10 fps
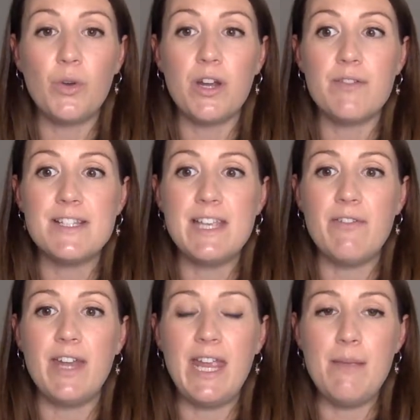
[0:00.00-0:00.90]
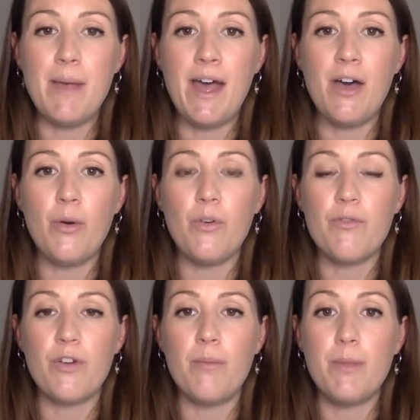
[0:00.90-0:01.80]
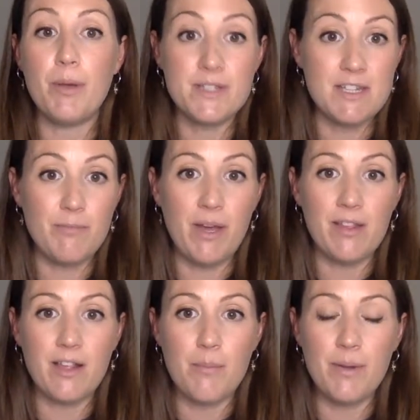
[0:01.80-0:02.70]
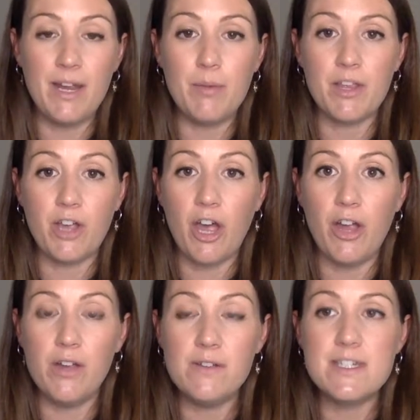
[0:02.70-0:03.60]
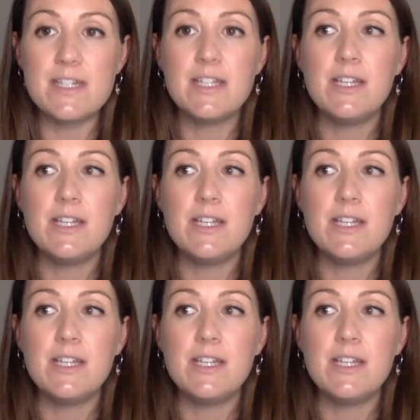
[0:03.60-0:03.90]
you're going to receive an email from the Positive Birth Company with a code